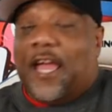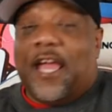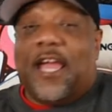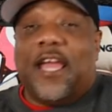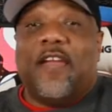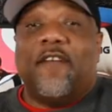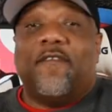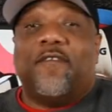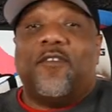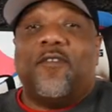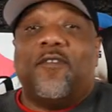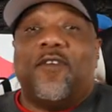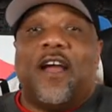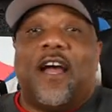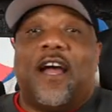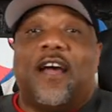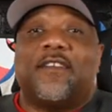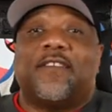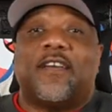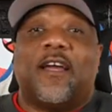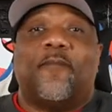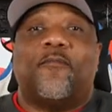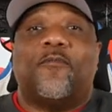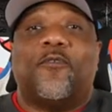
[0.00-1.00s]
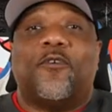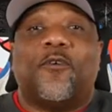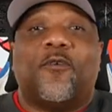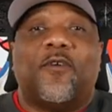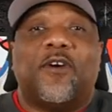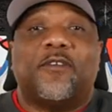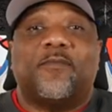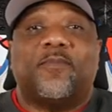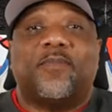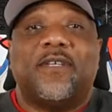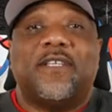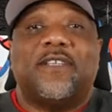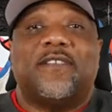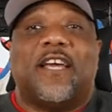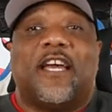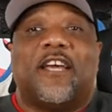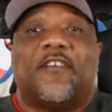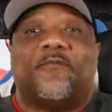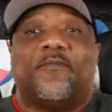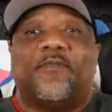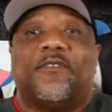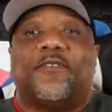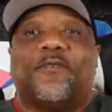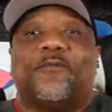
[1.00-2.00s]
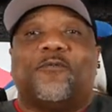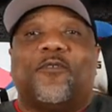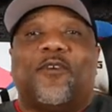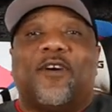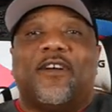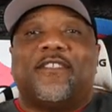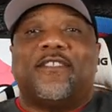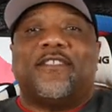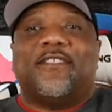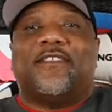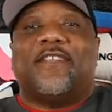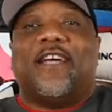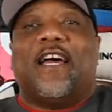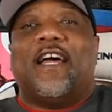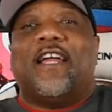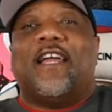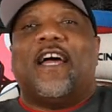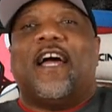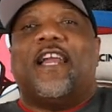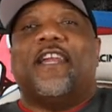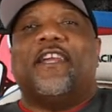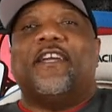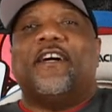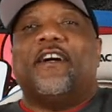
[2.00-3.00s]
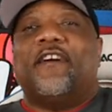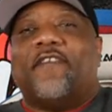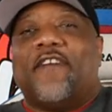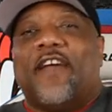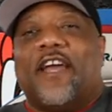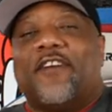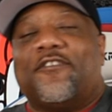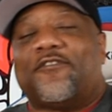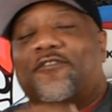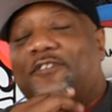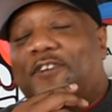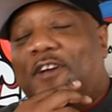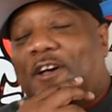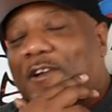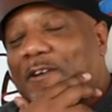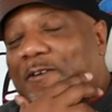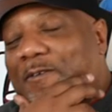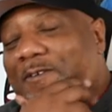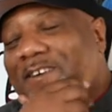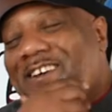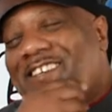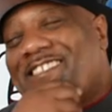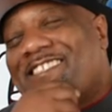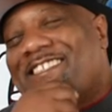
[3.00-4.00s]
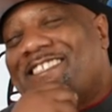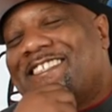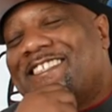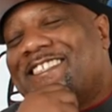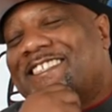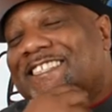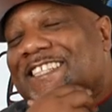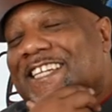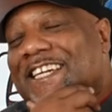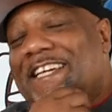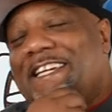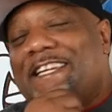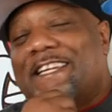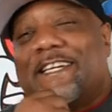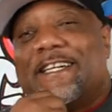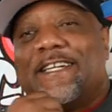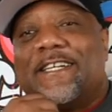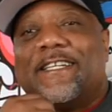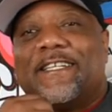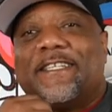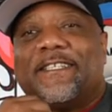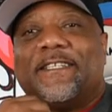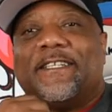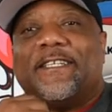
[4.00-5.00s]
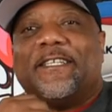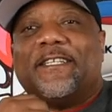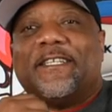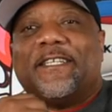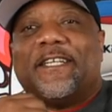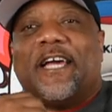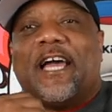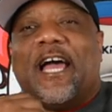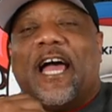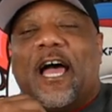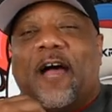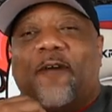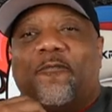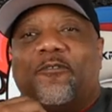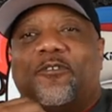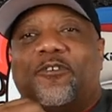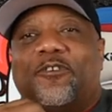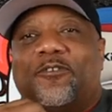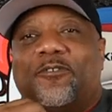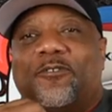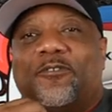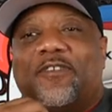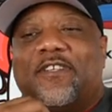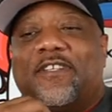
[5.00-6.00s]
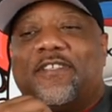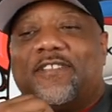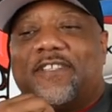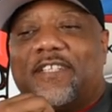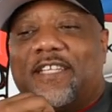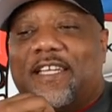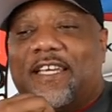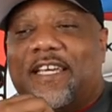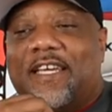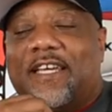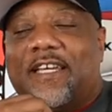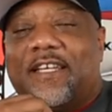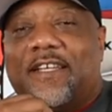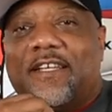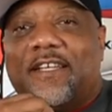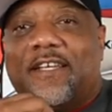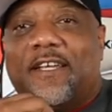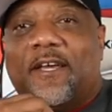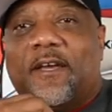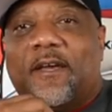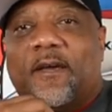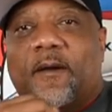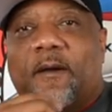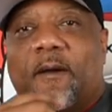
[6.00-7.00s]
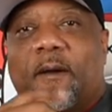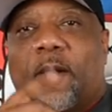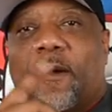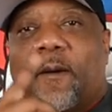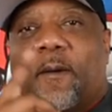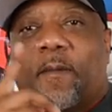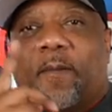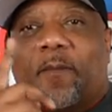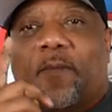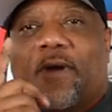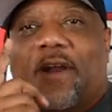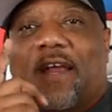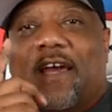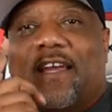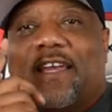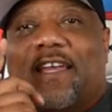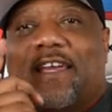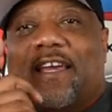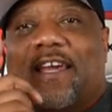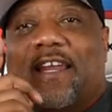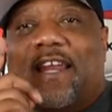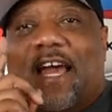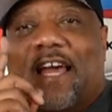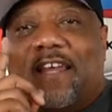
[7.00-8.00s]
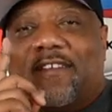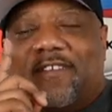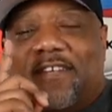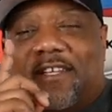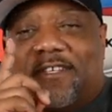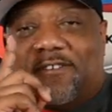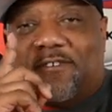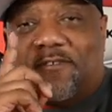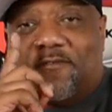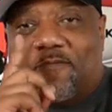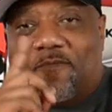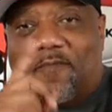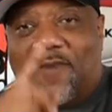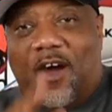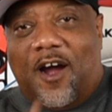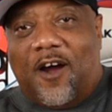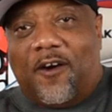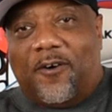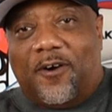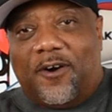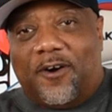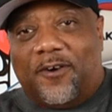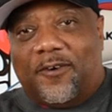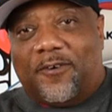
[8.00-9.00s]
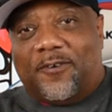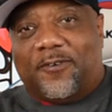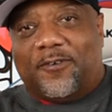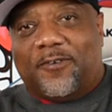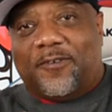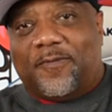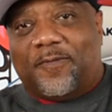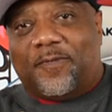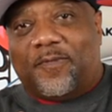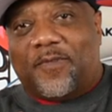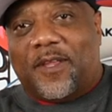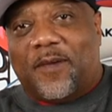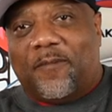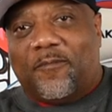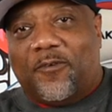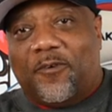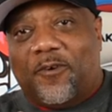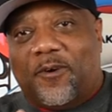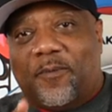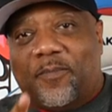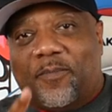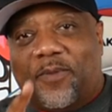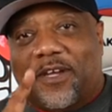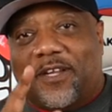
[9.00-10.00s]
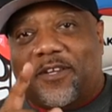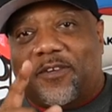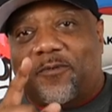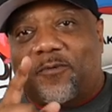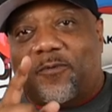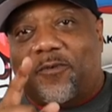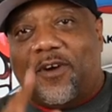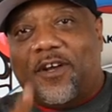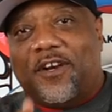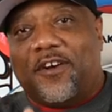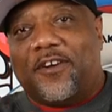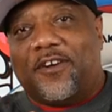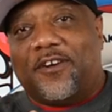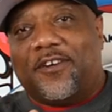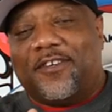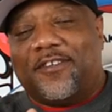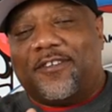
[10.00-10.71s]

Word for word: If you guys got more questions, please ask me some questions. I, love answering all the questions, and uh, I will do this again. But again, I said tomorrow I'm going to pick the winner